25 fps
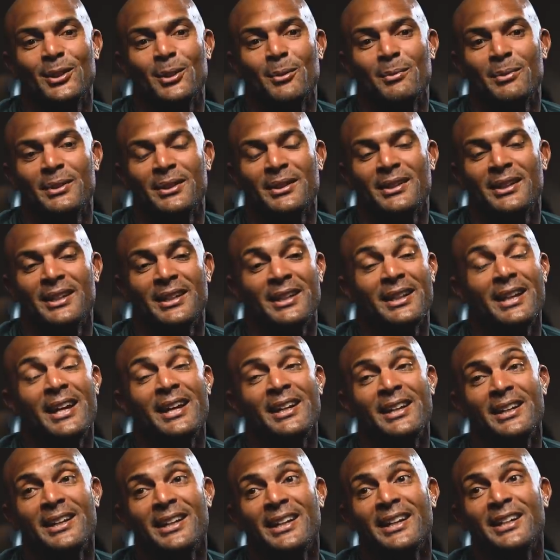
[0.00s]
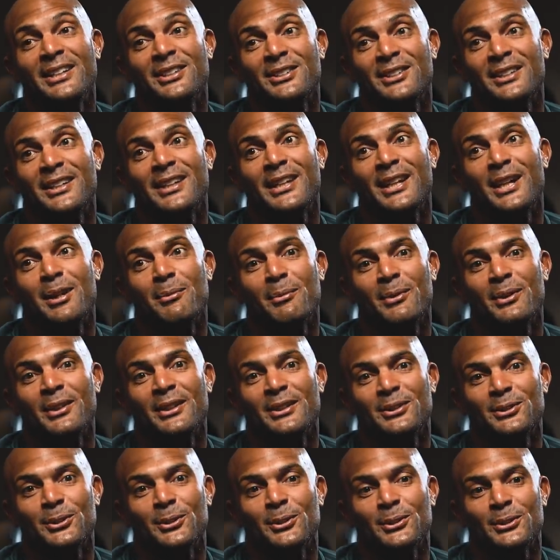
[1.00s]
club and any nation and that, but
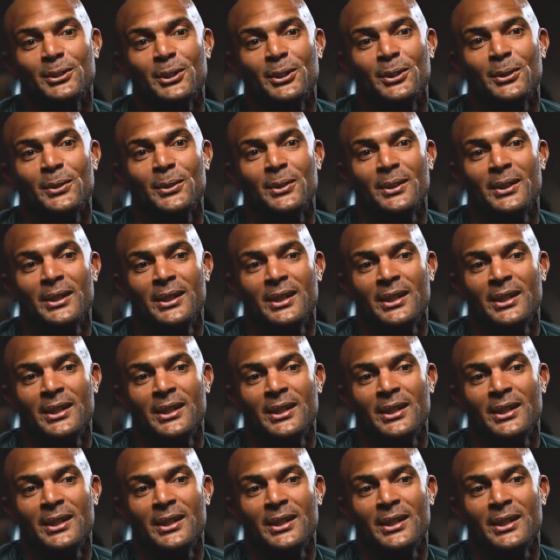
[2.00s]
it's also.